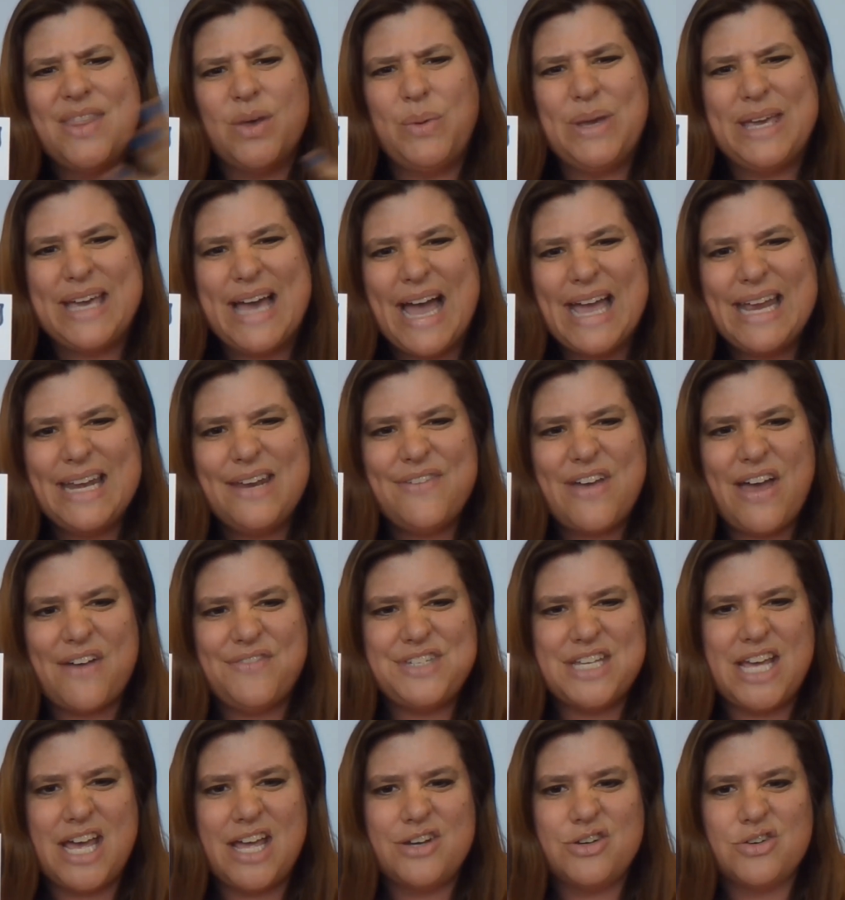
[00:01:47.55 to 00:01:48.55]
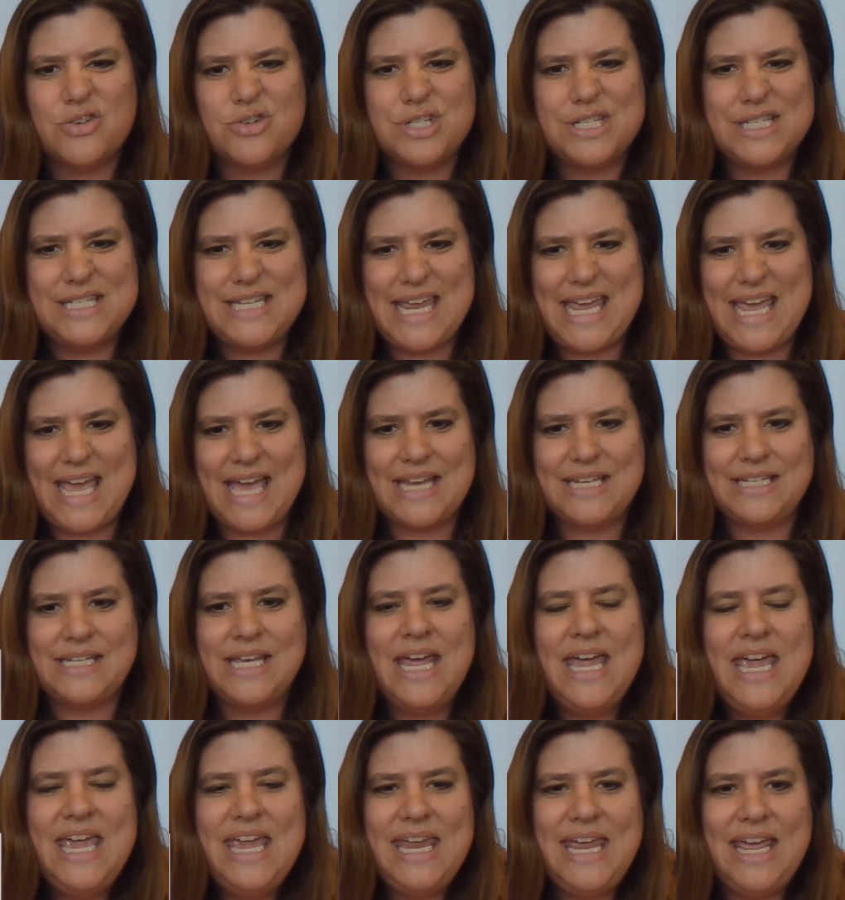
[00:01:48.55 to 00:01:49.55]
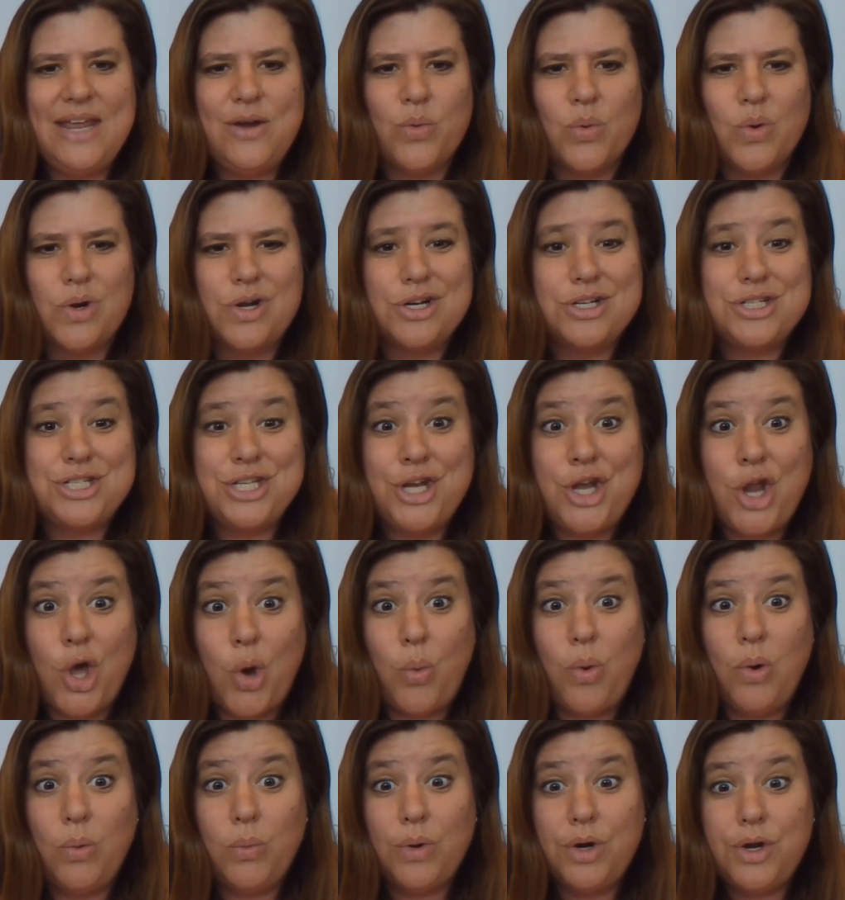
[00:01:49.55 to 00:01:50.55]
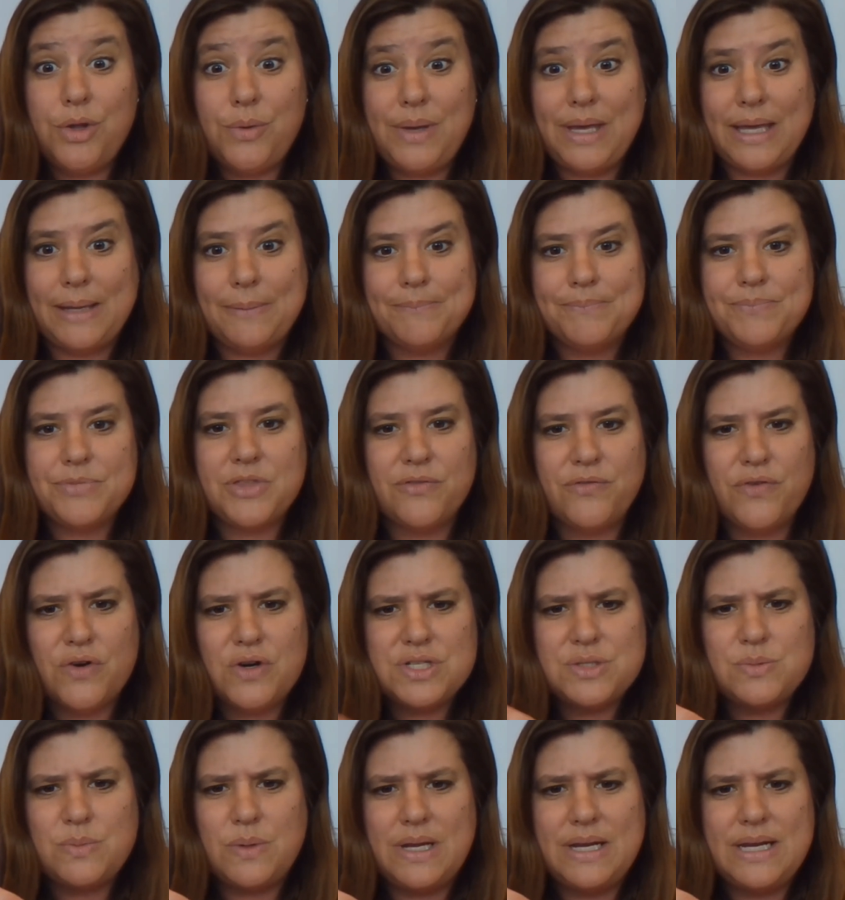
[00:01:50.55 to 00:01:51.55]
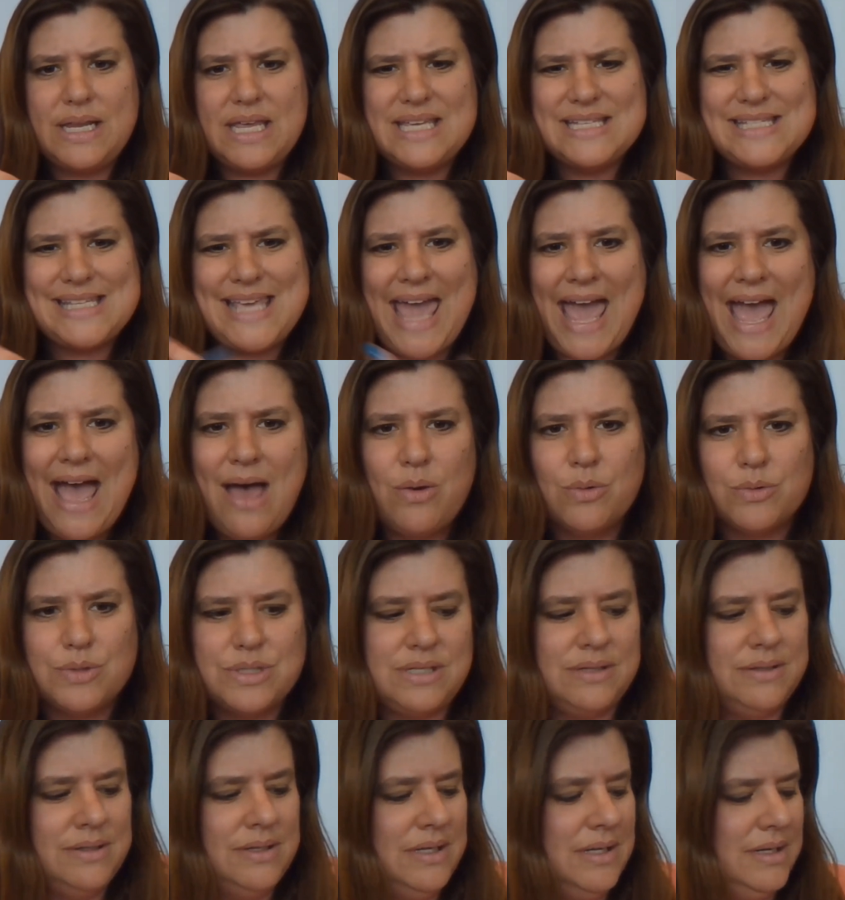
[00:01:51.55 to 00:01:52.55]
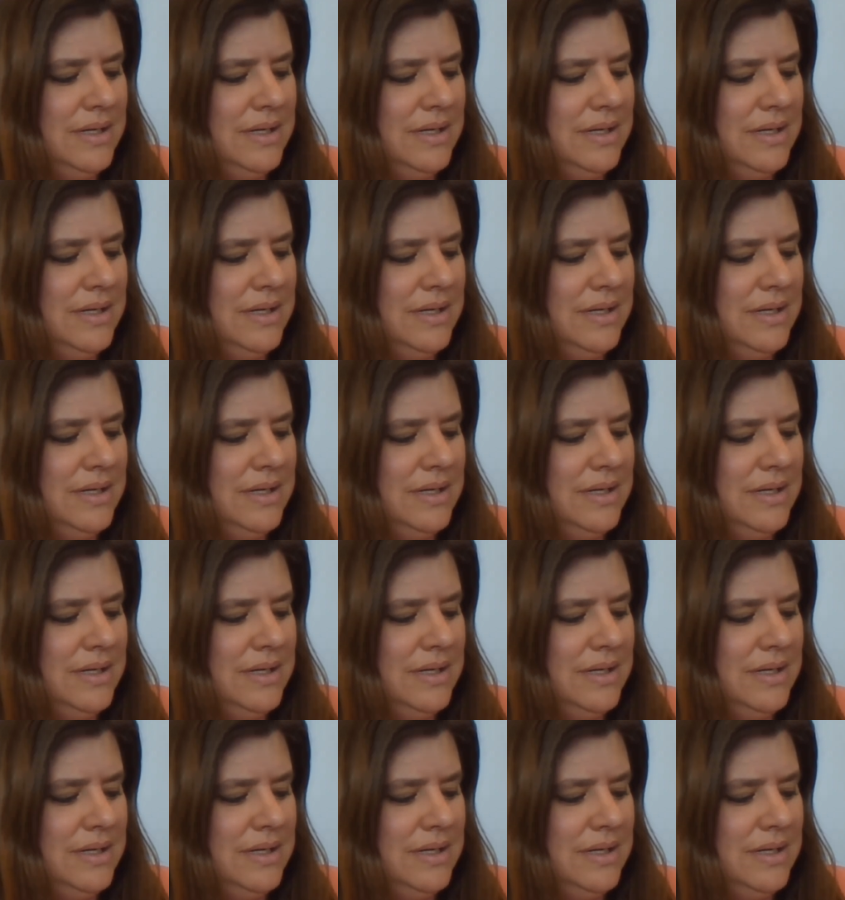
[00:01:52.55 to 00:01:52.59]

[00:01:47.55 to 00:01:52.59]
that we kind of have to understand in order to know what we're doing. The first one is count.